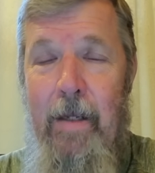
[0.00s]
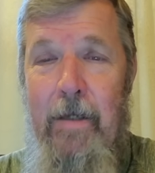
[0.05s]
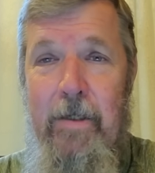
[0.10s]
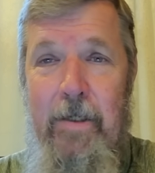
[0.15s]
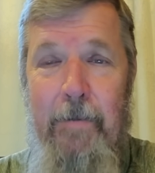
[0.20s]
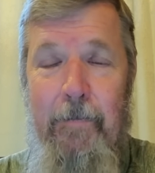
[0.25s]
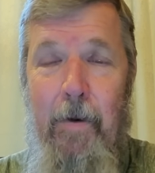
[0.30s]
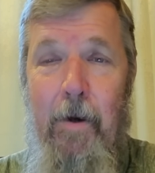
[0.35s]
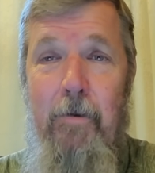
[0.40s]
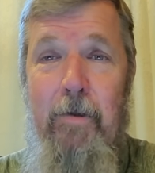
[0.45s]

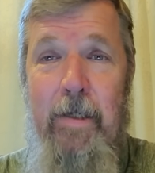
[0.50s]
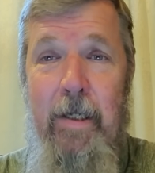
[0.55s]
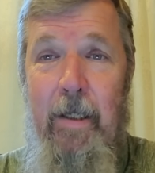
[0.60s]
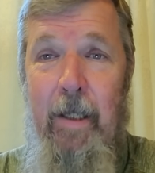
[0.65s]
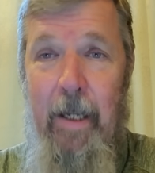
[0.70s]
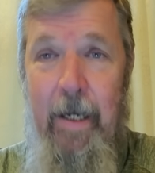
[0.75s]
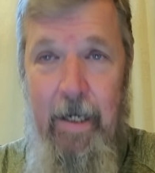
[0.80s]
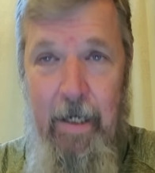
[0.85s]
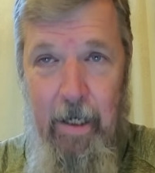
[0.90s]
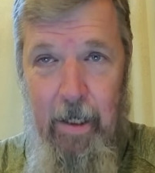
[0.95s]

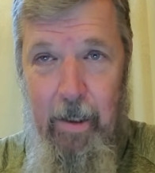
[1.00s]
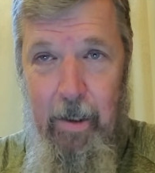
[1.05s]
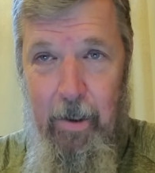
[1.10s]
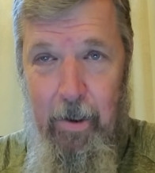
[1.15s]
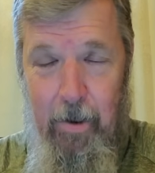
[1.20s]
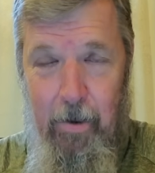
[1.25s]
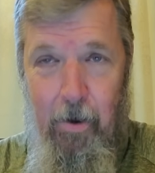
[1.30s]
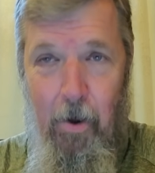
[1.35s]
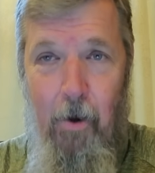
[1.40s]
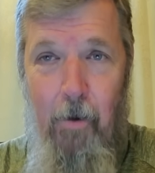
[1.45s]
supposedly,
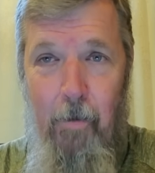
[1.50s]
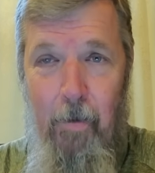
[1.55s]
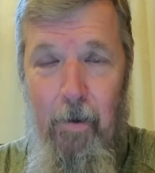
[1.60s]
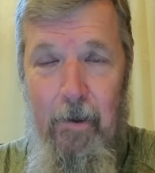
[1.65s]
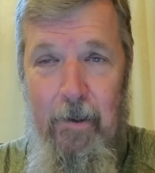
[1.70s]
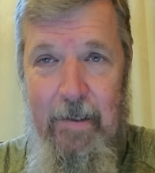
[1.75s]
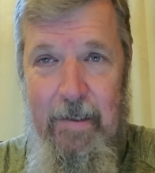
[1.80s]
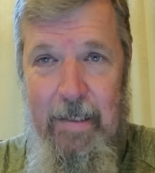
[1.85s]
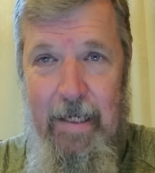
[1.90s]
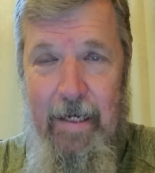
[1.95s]

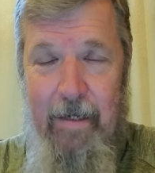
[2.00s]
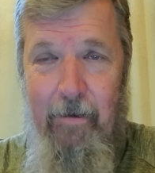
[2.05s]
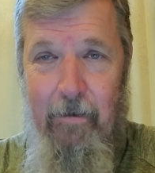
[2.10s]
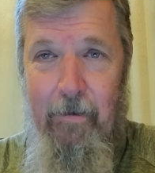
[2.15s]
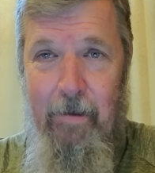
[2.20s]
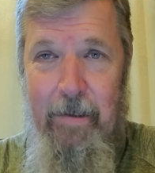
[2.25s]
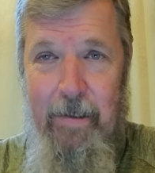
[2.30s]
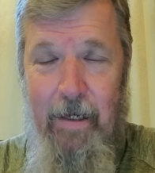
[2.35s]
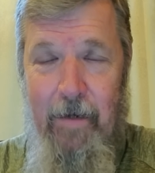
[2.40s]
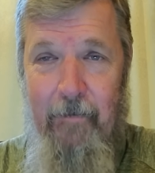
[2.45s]
global
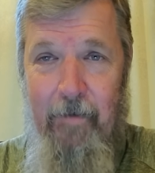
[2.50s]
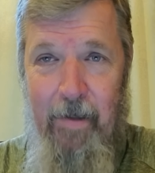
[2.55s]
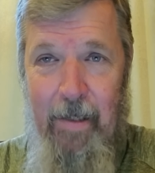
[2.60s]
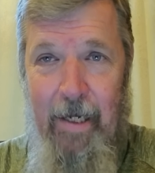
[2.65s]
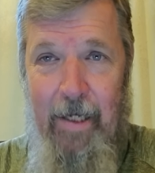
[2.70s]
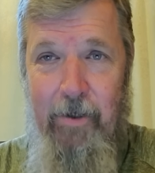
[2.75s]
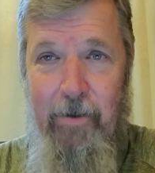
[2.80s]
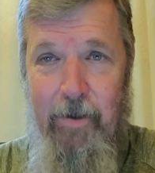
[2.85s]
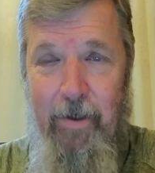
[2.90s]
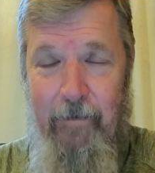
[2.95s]
sales of
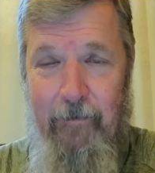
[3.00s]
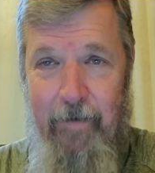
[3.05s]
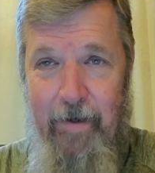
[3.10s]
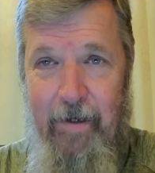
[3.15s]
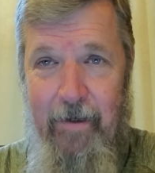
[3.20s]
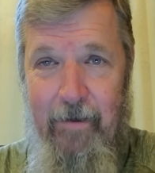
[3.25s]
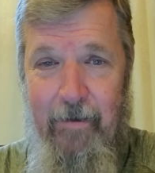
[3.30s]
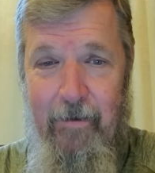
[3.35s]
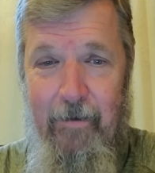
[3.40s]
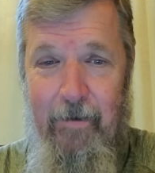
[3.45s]
electric
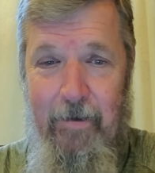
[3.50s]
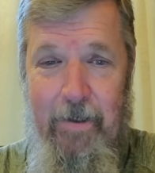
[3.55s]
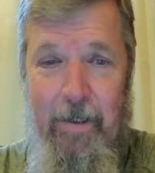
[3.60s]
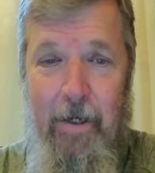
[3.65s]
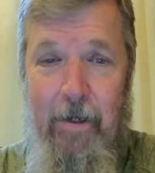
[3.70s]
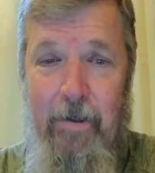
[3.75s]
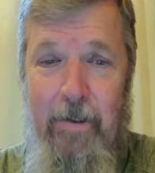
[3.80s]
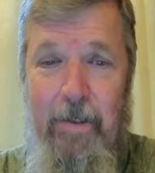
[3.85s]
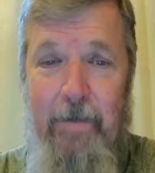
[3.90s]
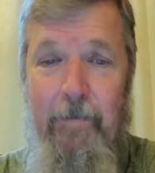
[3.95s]
vehicles
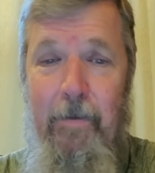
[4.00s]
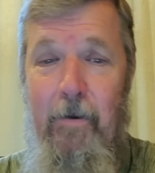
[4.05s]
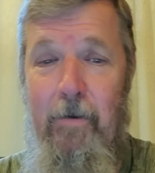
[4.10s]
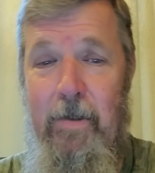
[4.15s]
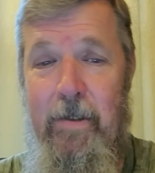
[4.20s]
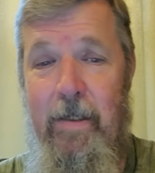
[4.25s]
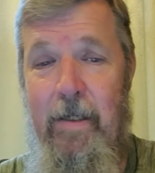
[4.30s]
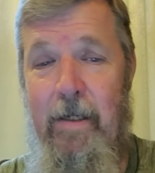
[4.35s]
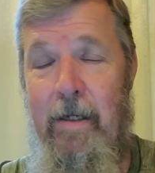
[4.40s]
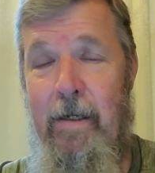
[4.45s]
are
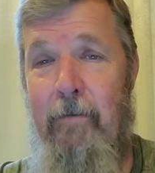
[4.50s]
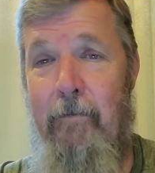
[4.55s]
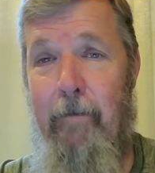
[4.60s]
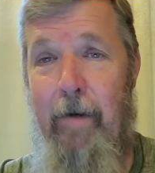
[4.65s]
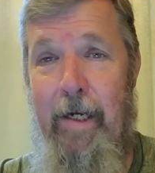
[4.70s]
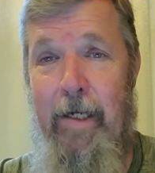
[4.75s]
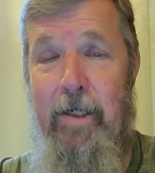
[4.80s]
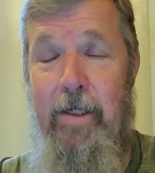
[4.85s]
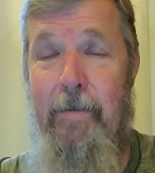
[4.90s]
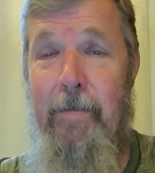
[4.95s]
supposed to
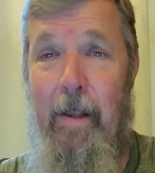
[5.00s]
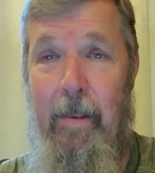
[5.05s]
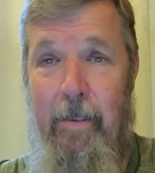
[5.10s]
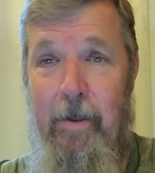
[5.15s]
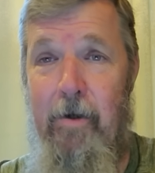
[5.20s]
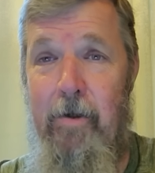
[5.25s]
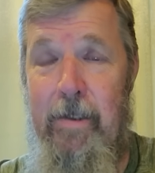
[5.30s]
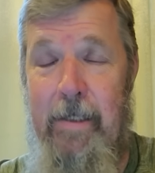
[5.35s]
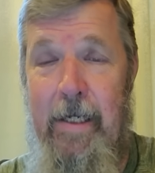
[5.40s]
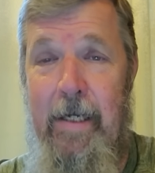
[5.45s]
reach about
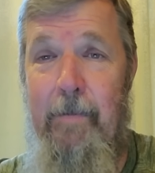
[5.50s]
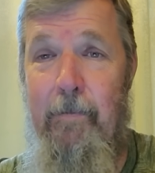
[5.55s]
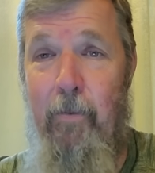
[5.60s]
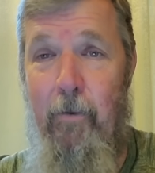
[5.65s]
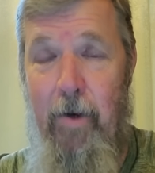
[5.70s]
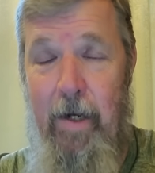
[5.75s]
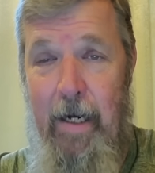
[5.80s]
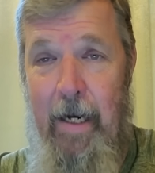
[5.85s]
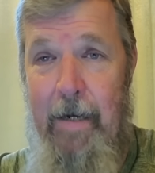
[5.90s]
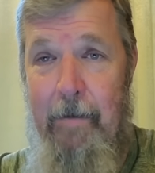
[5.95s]

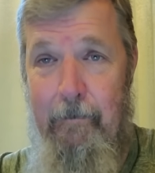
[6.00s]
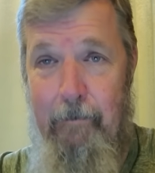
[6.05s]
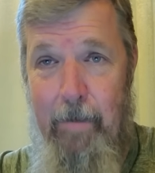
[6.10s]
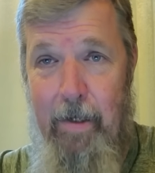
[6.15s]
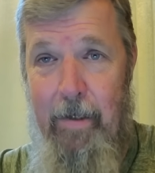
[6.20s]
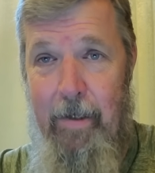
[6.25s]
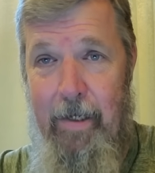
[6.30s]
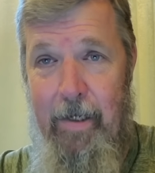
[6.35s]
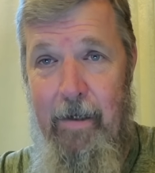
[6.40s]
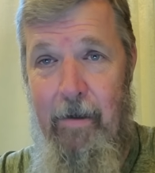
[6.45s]
13.8
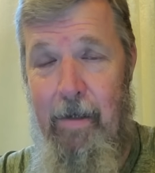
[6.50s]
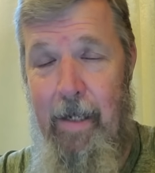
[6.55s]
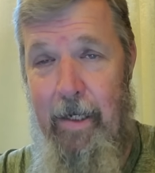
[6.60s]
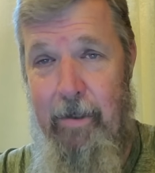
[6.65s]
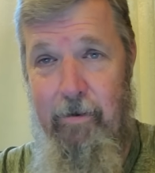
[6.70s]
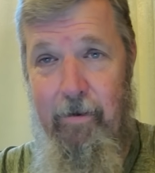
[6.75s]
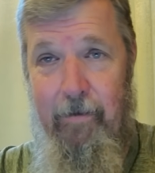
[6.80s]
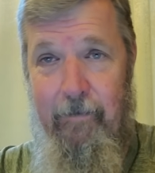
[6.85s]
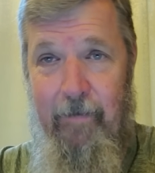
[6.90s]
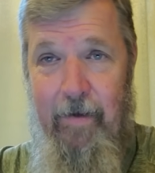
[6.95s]
million
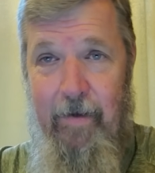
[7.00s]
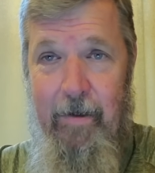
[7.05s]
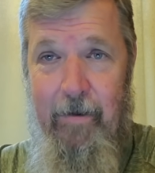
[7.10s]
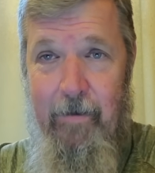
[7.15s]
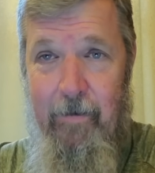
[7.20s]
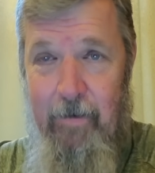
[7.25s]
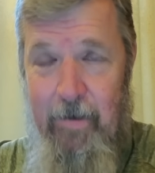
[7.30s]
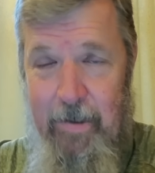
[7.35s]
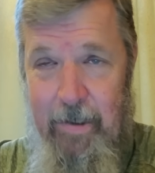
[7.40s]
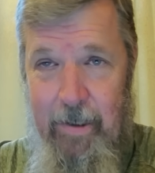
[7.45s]
electric
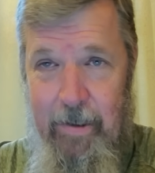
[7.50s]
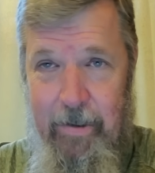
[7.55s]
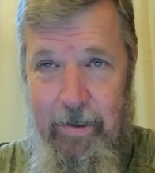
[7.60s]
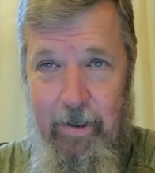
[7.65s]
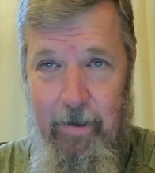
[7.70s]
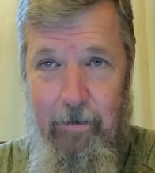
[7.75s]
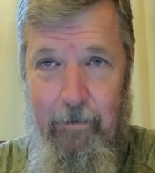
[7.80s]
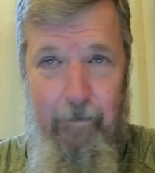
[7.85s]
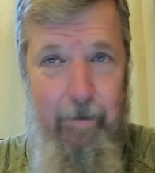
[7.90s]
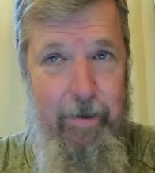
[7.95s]
vehicles this year,